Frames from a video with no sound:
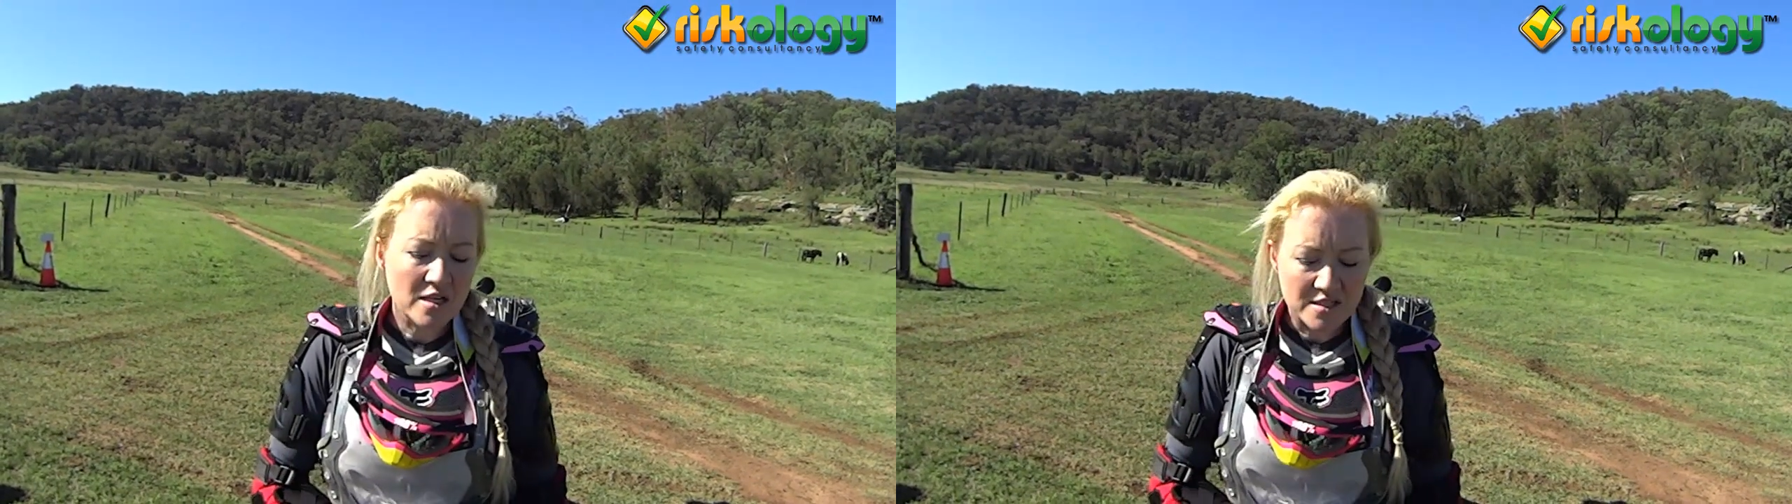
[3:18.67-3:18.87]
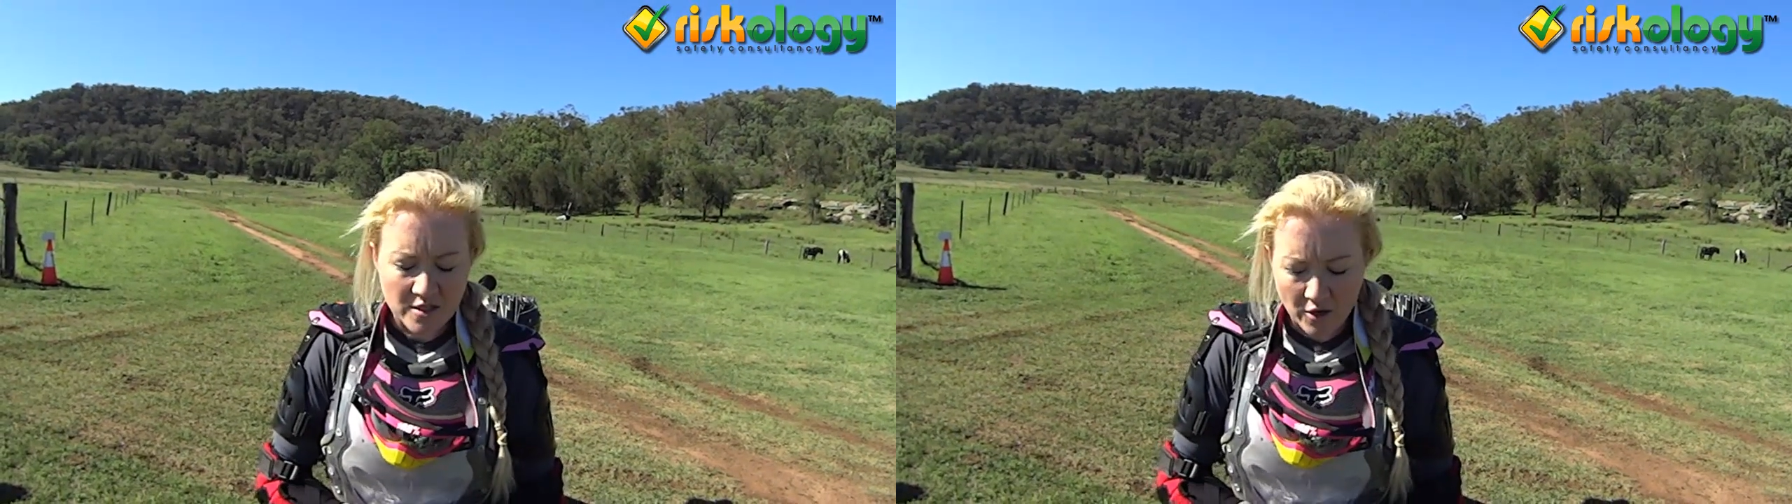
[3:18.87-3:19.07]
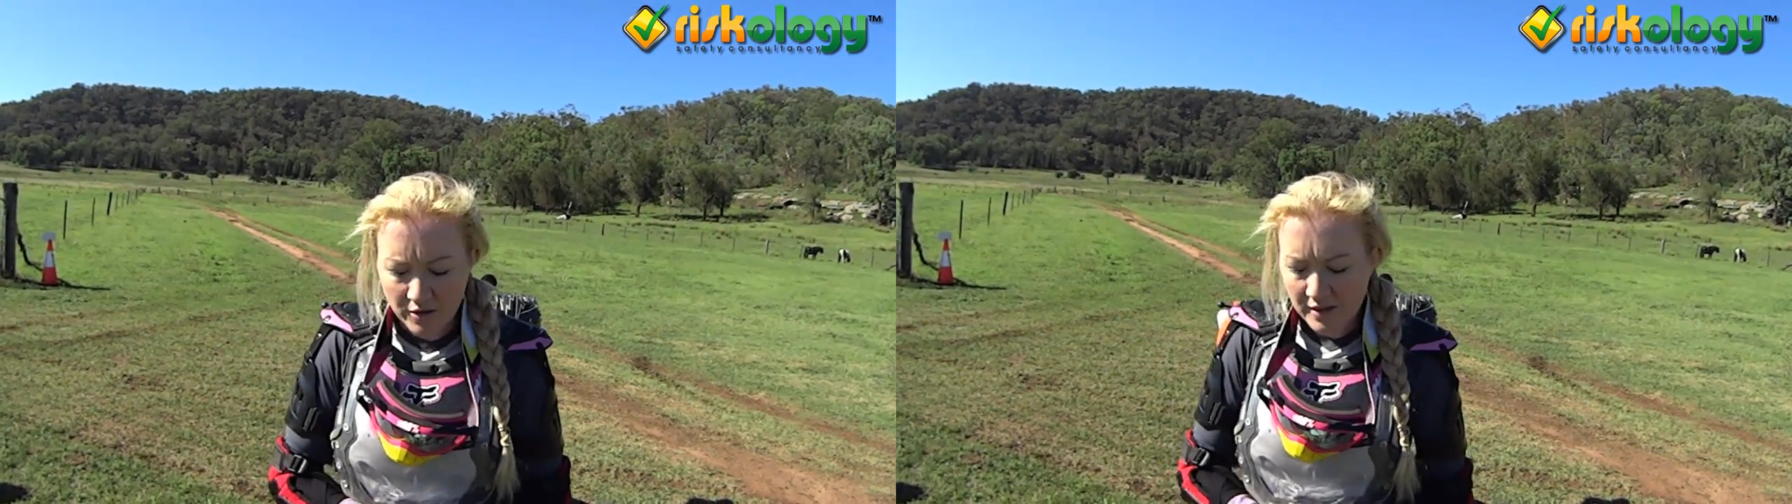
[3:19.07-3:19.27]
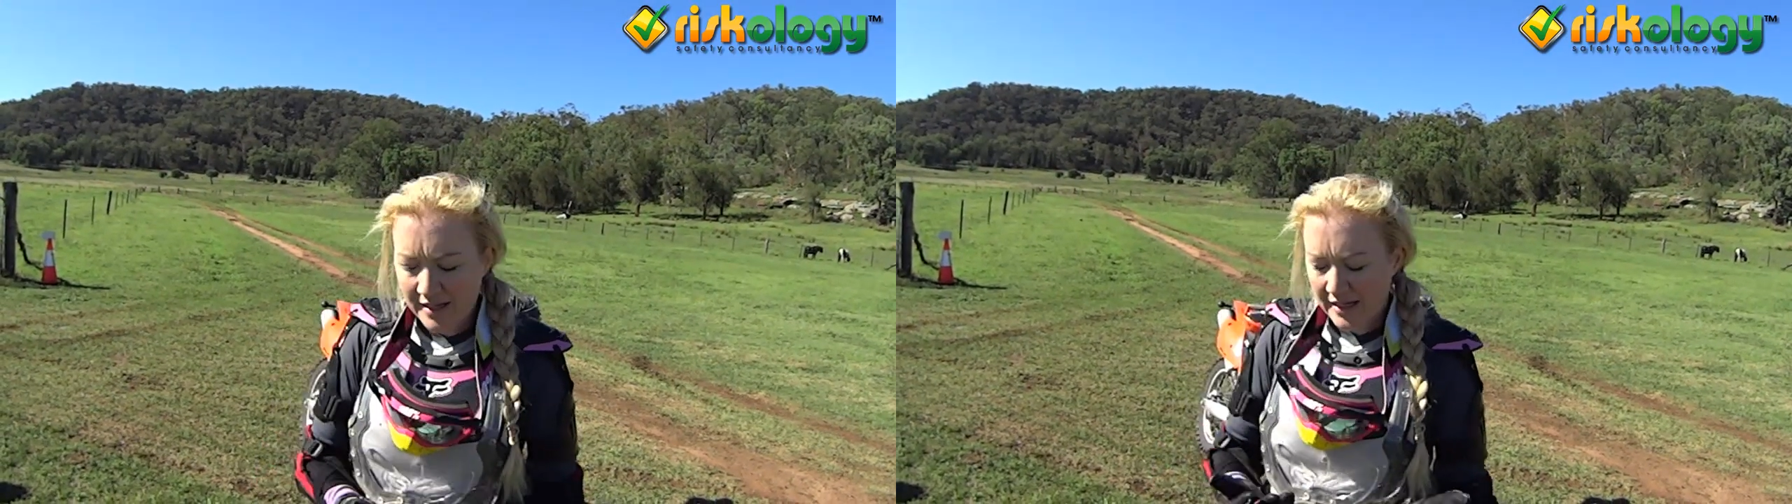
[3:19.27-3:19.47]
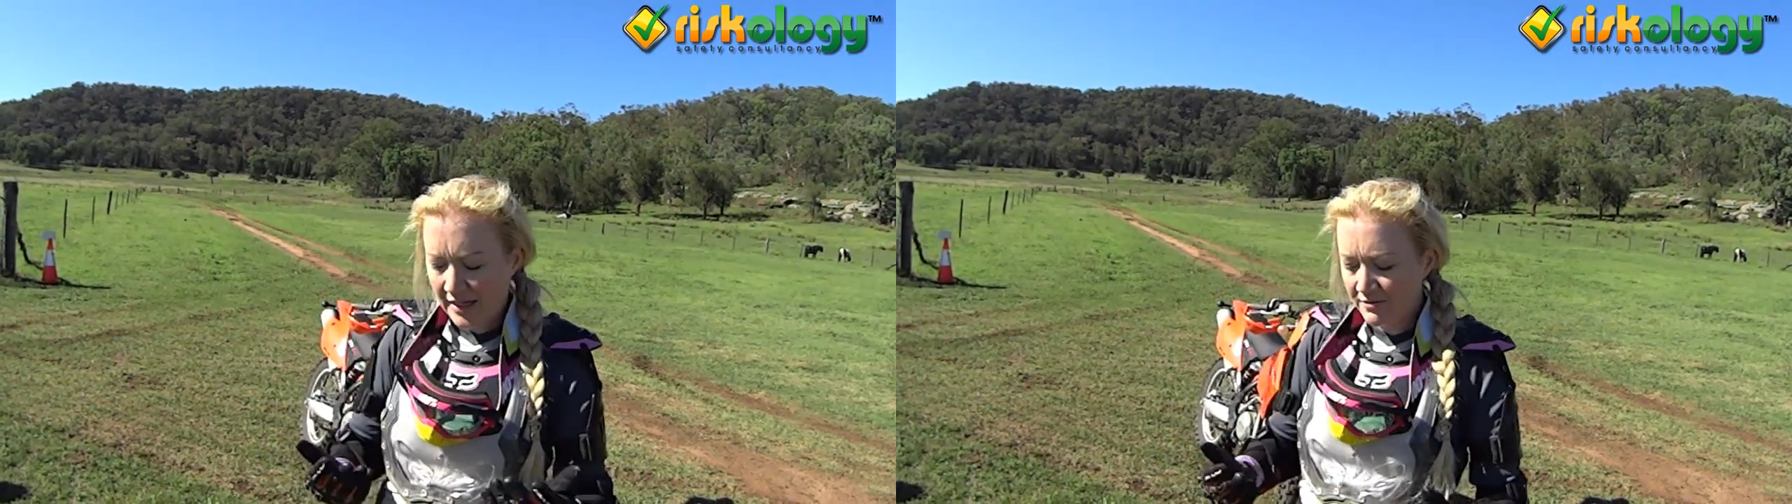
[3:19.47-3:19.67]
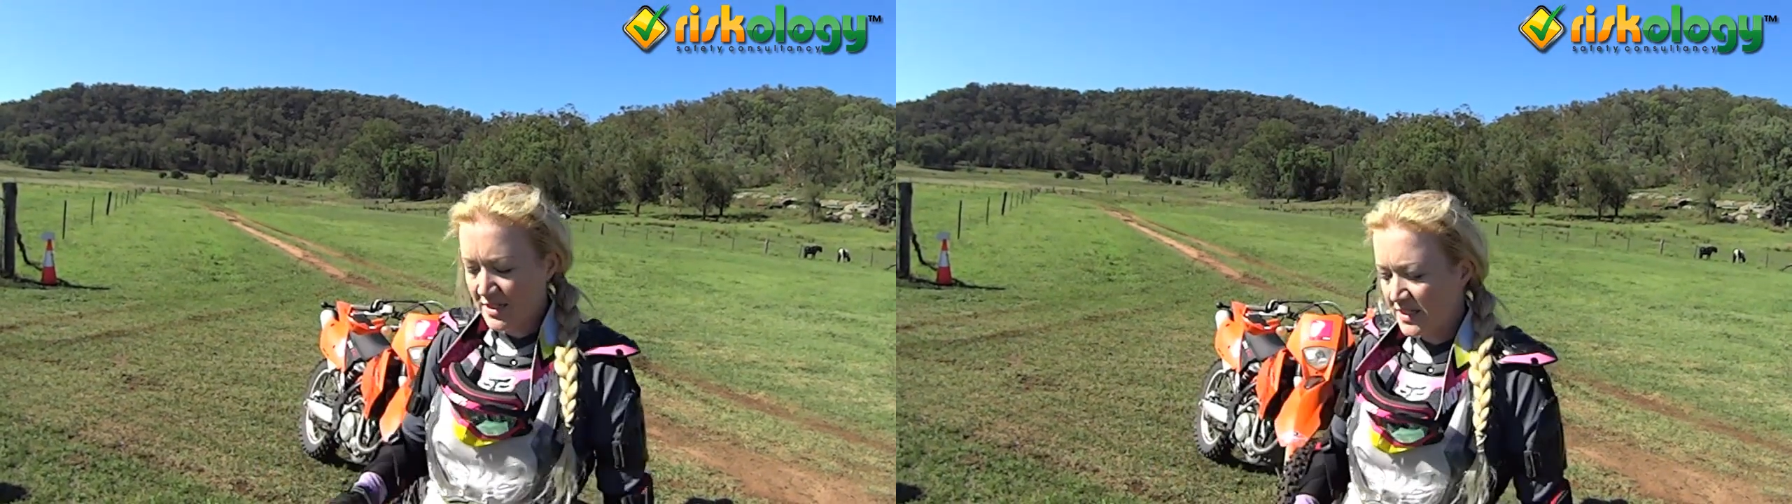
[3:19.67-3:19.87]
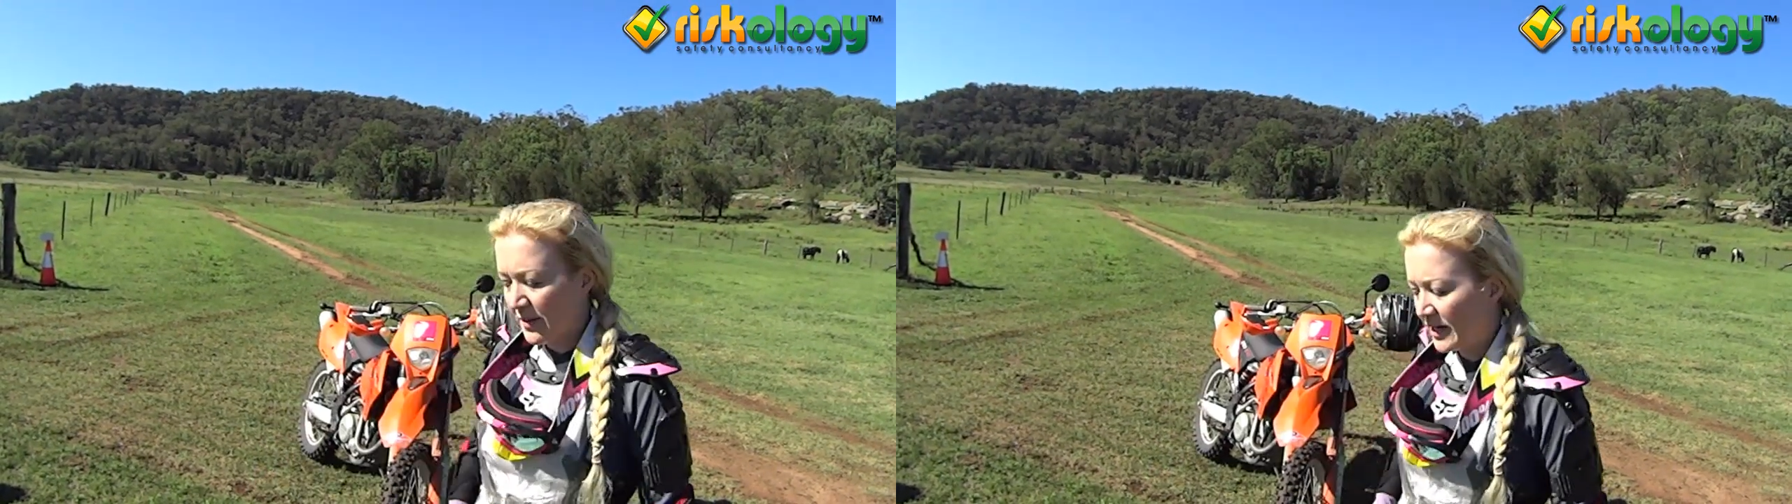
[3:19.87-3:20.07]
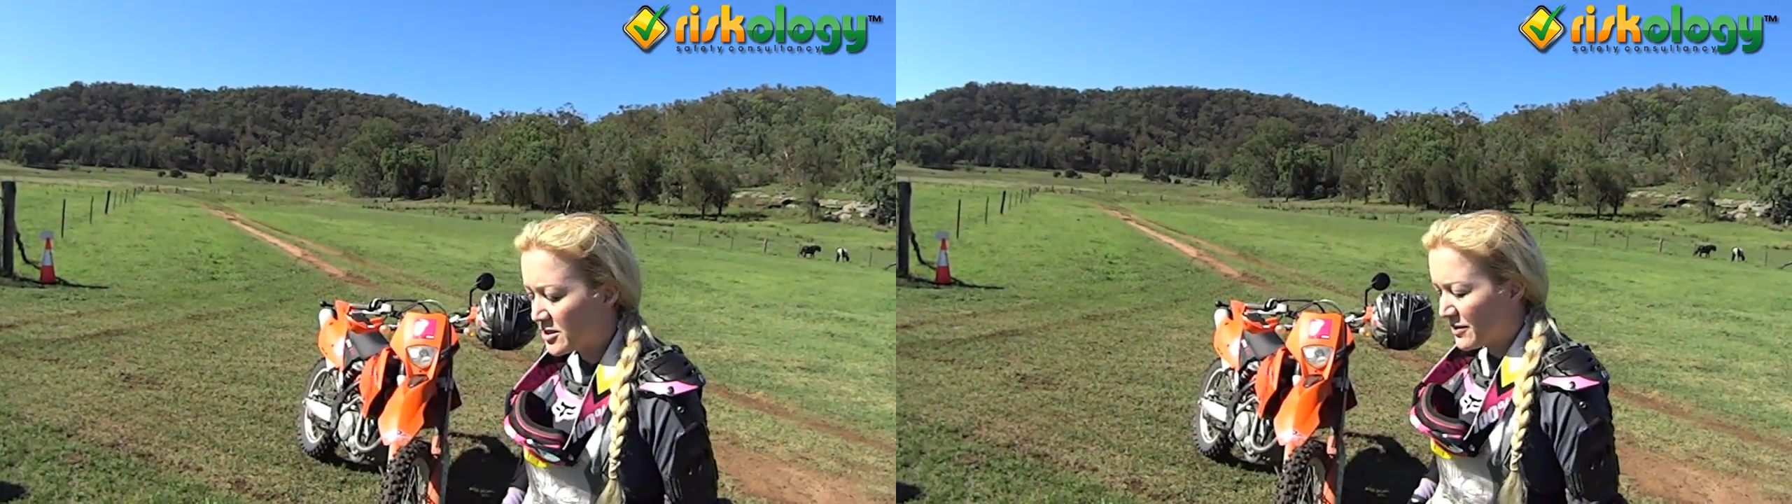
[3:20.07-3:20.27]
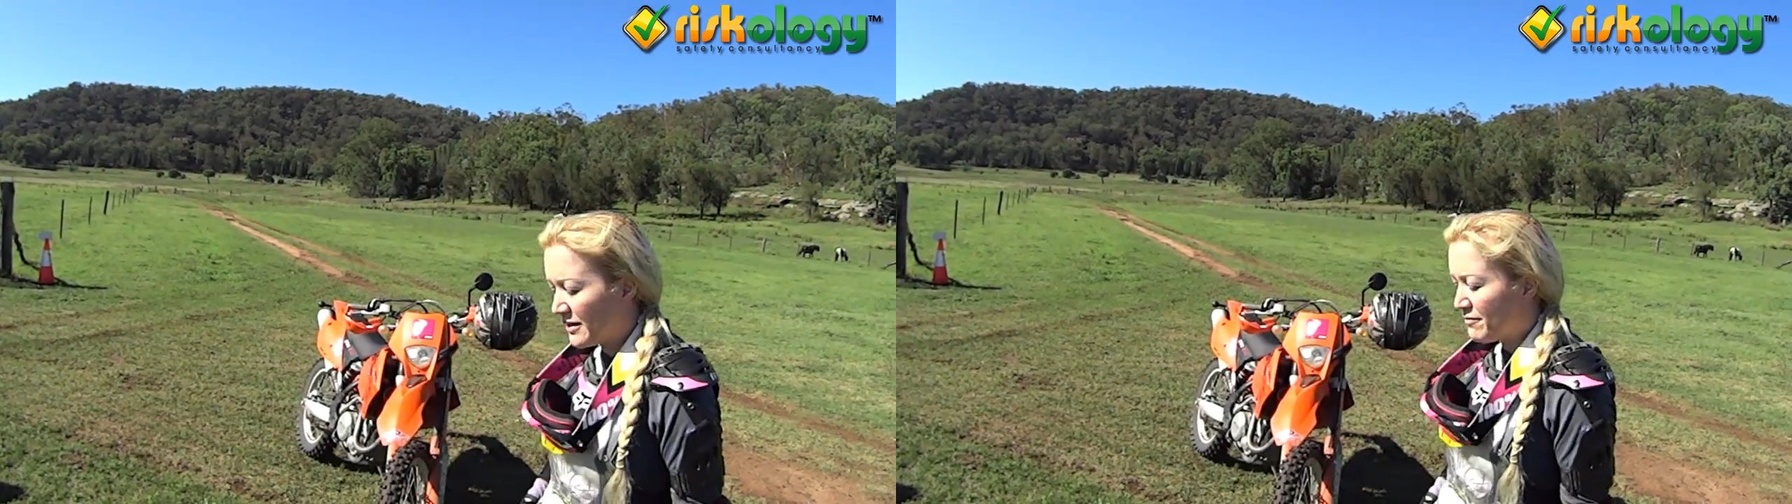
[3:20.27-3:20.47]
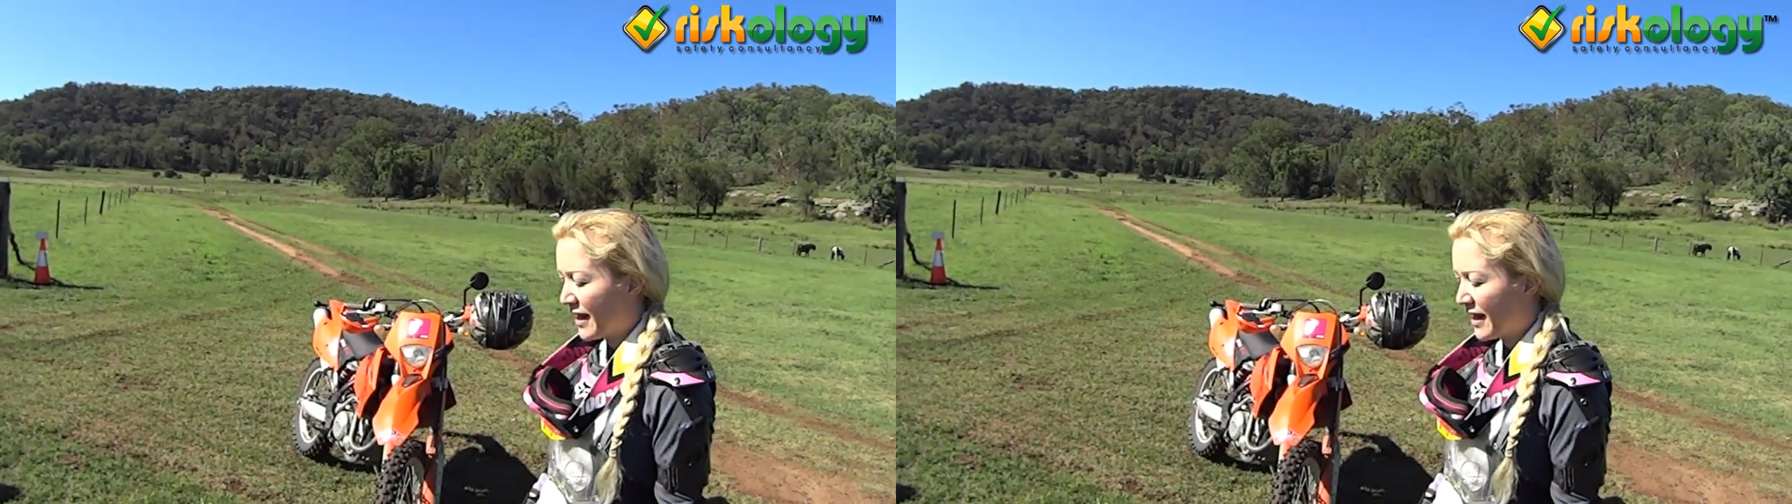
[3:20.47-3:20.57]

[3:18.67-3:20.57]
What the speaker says: So in risk management,